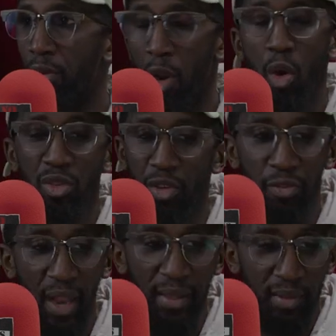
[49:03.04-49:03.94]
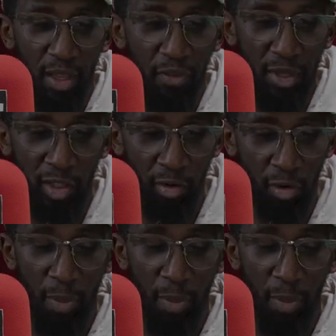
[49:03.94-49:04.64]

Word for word: Loads of like different material.